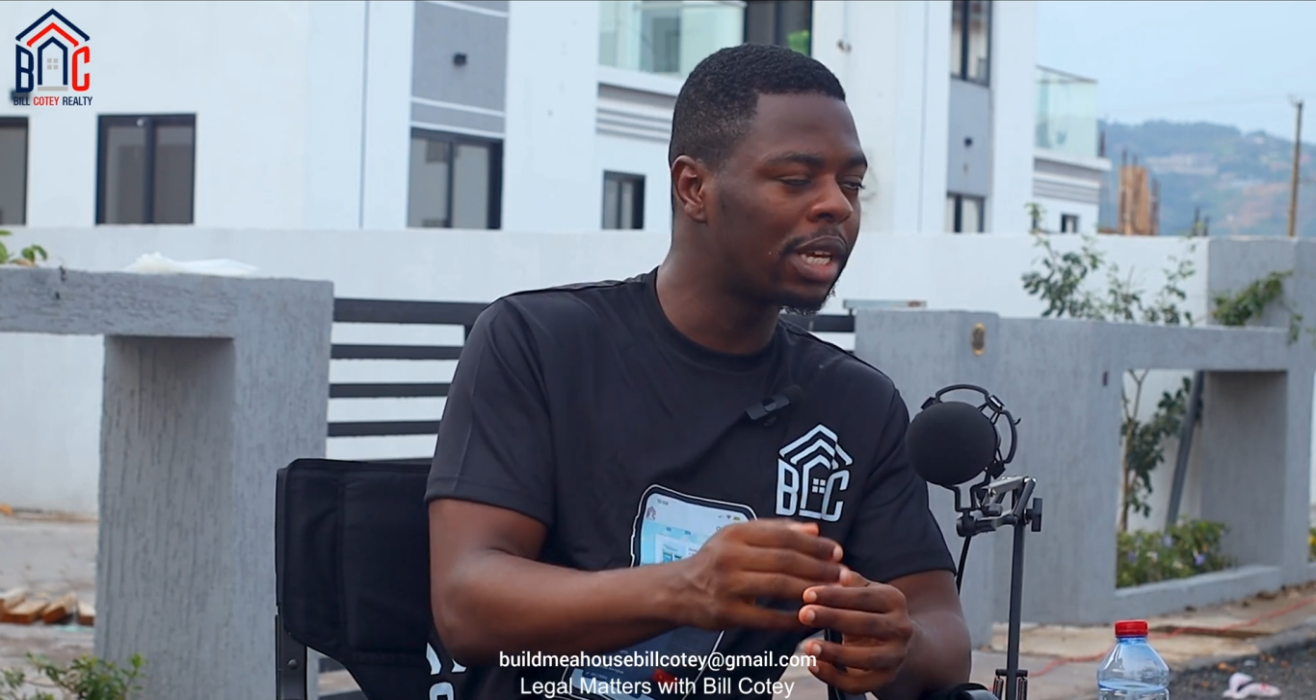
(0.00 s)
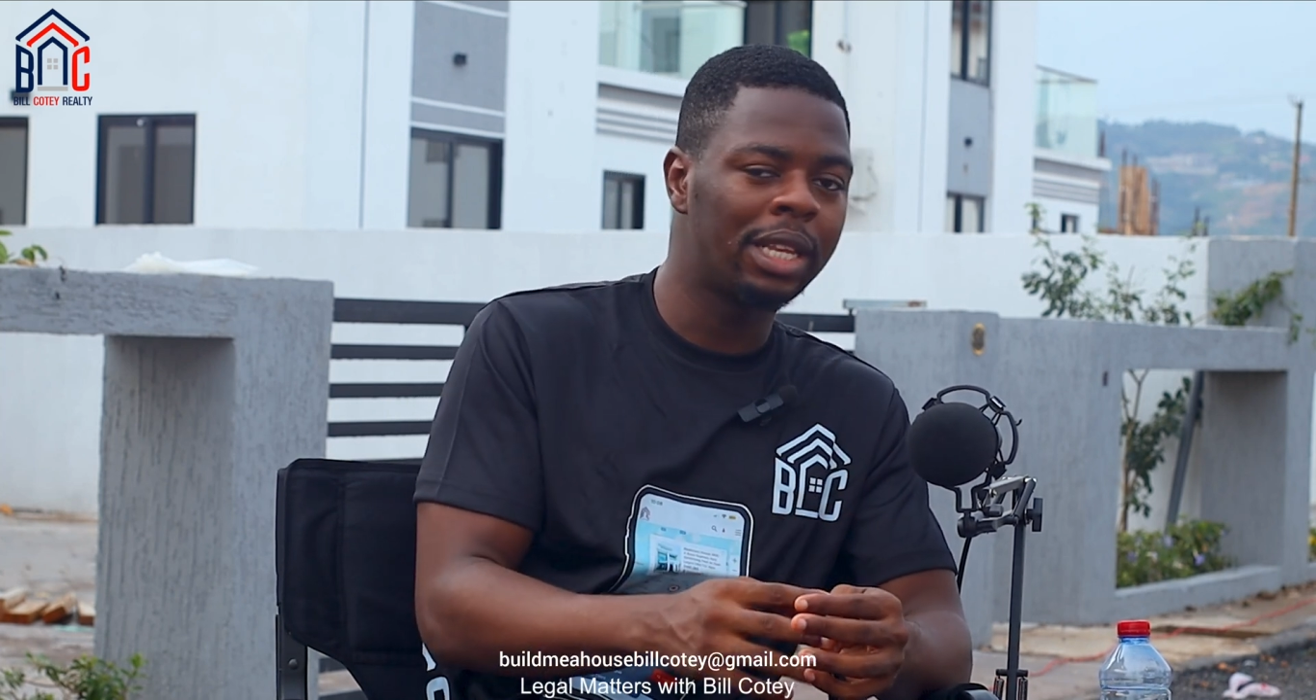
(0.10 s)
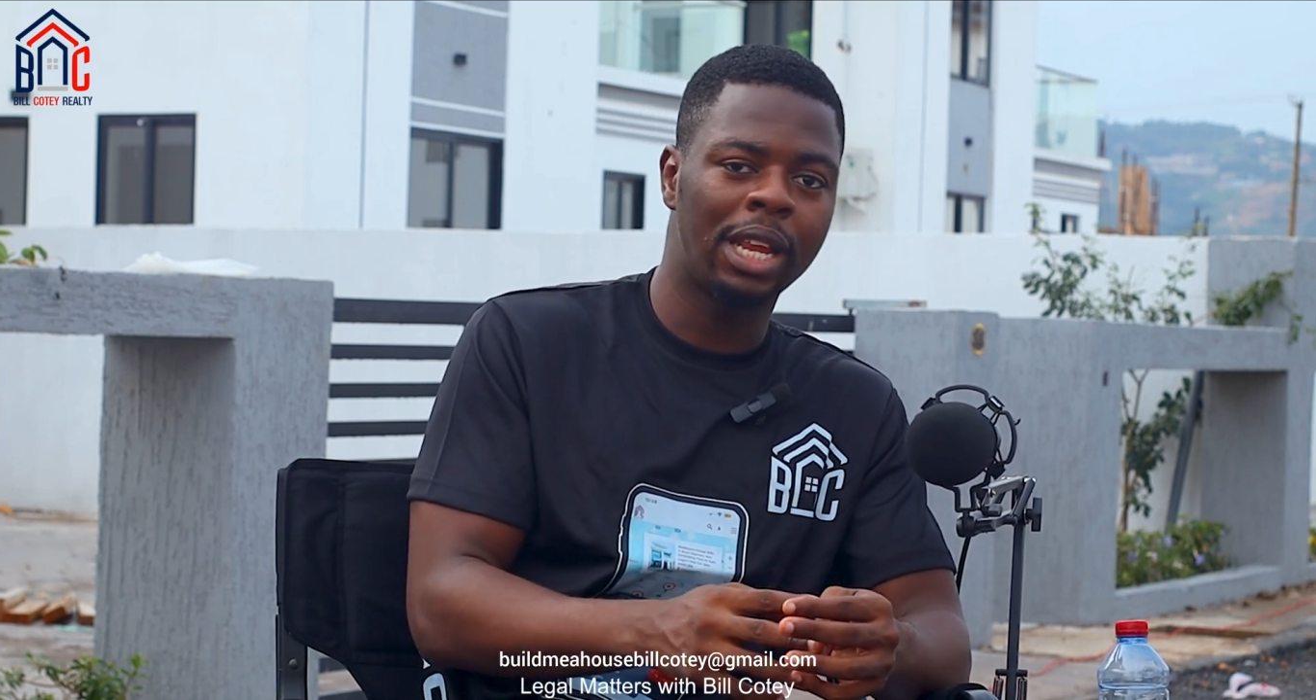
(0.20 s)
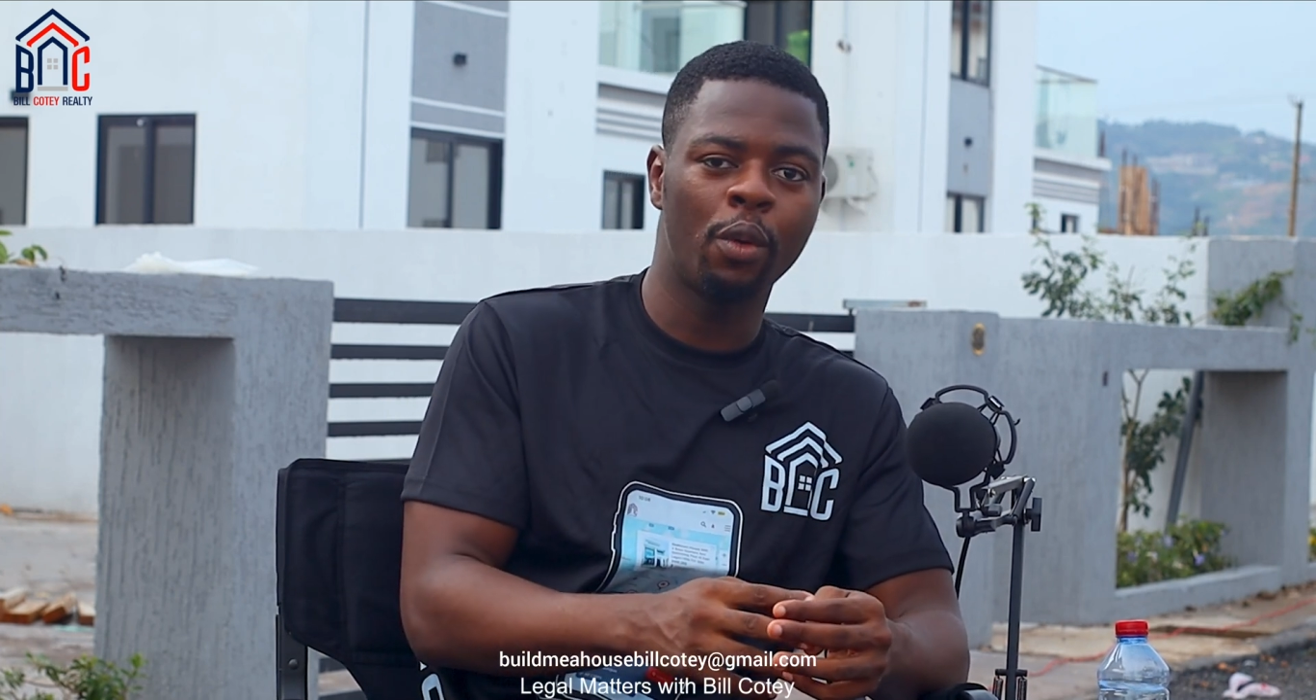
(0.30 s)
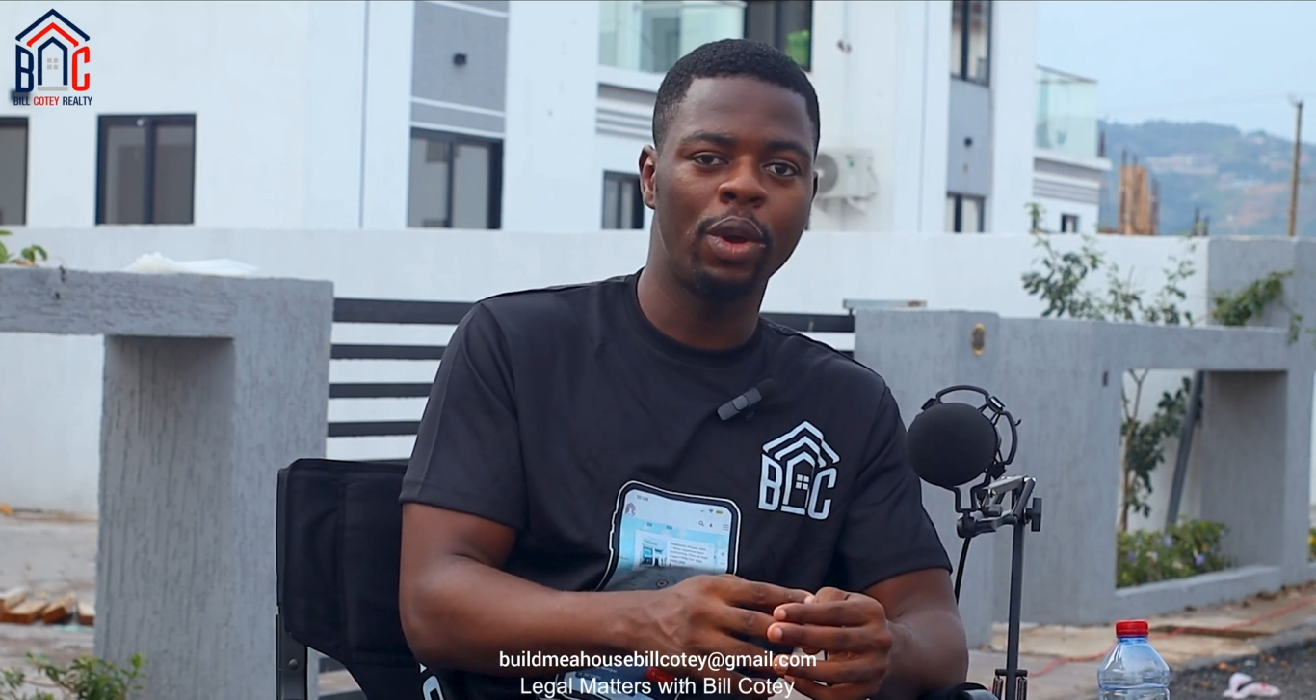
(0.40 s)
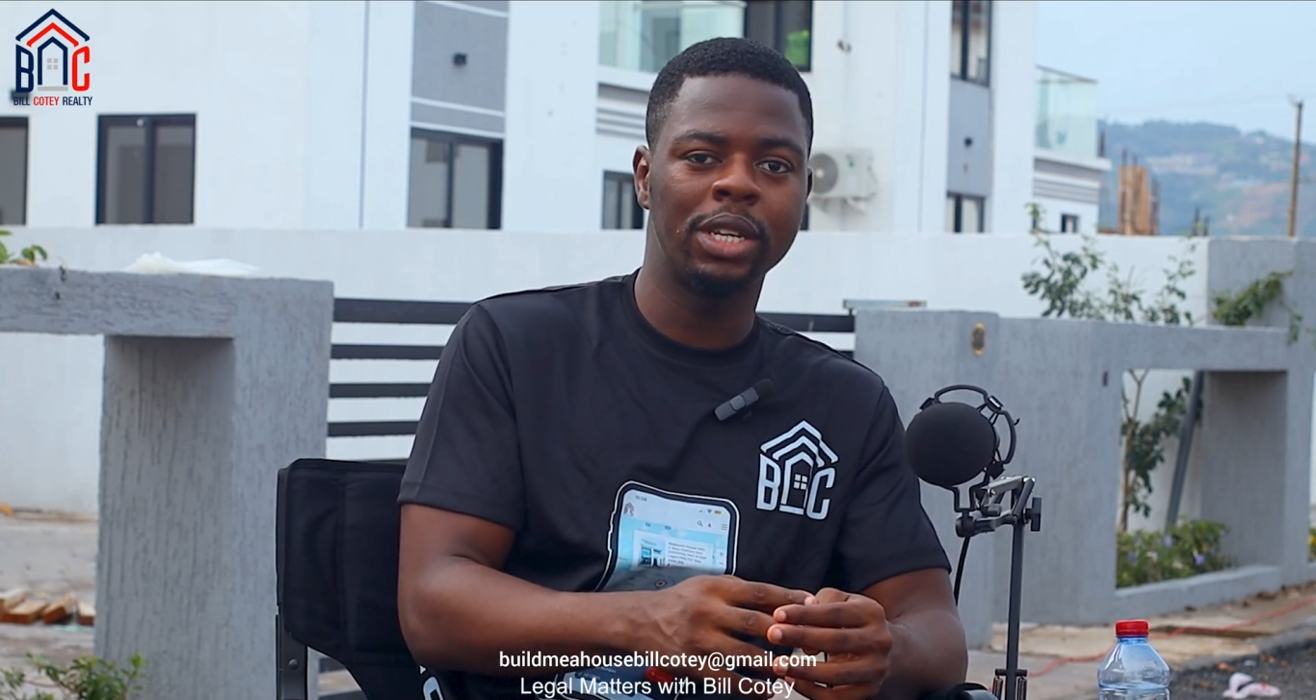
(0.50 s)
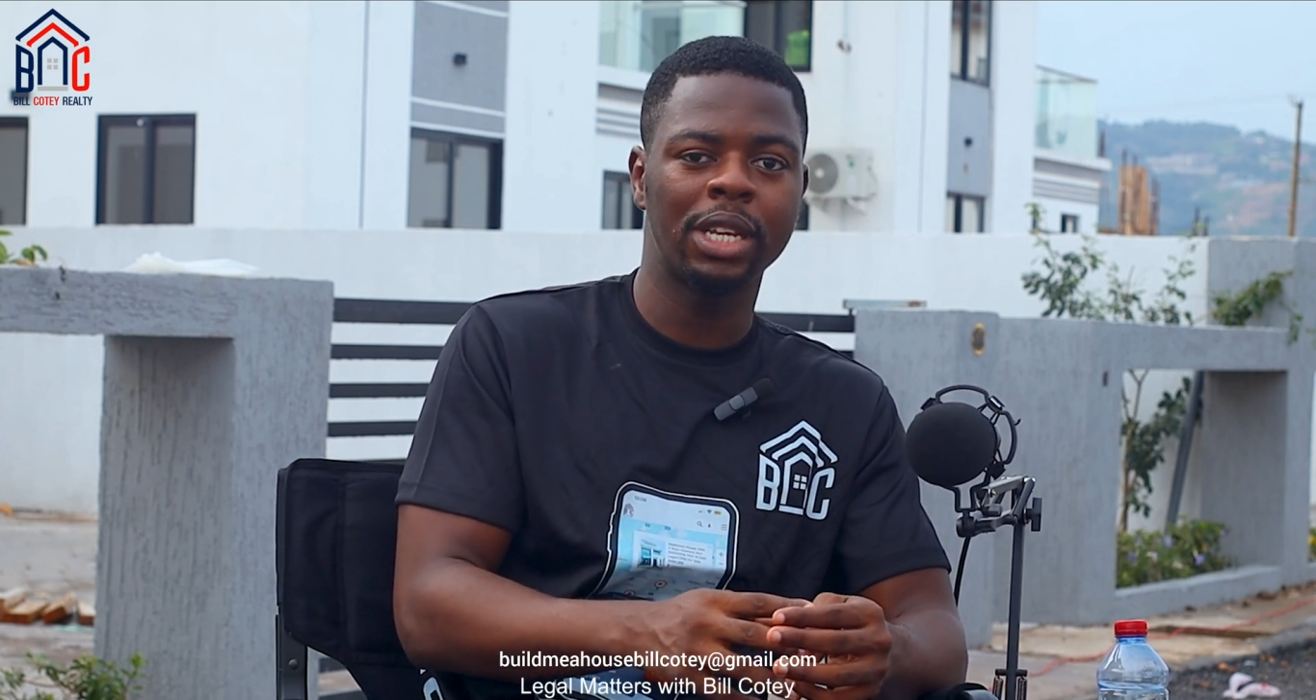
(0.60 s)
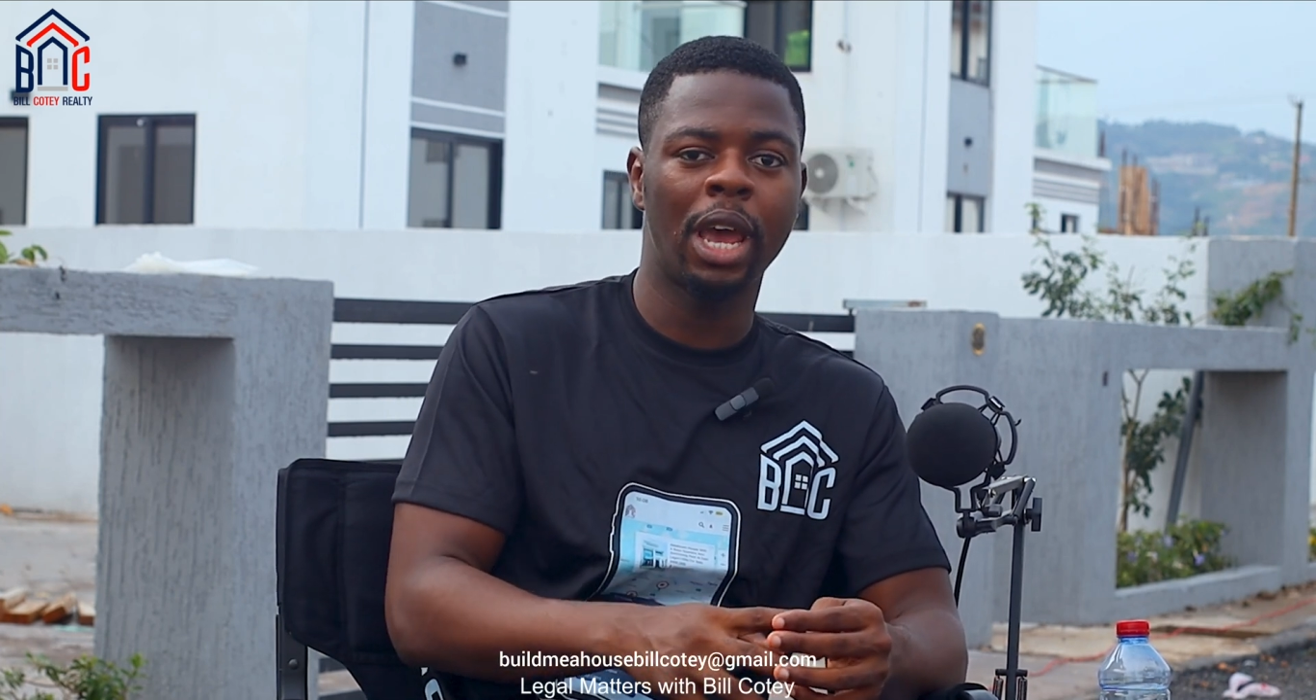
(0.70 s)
there is